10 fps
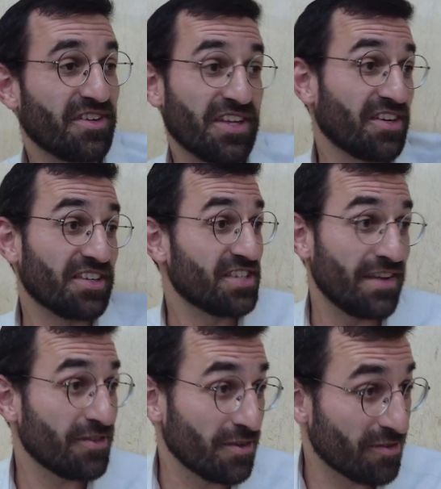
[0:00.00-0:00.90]
going to
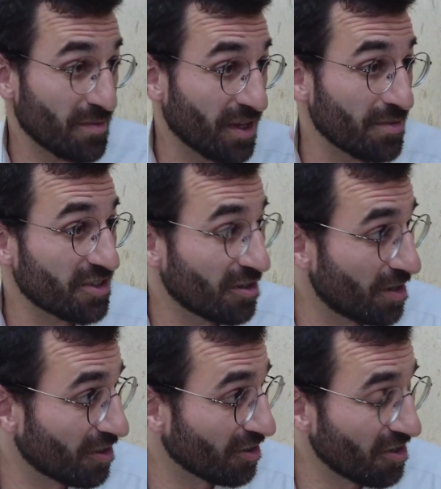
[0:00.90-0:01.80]
save you from Mechemes Gog and
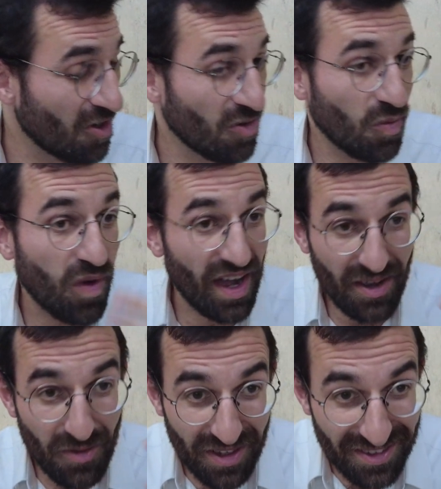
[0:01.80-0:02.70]
Magog. Why
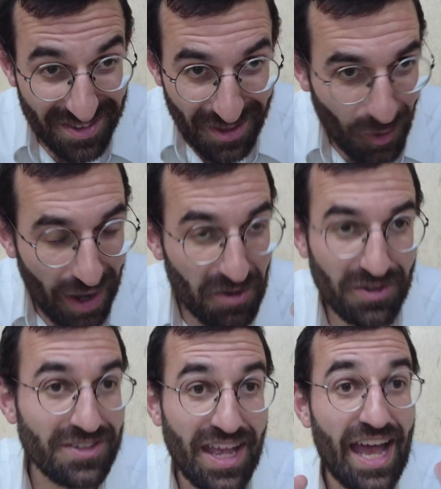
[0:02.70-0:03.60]

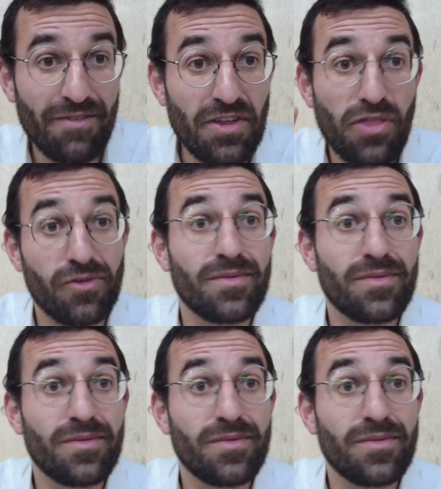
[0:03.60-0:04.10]
having 3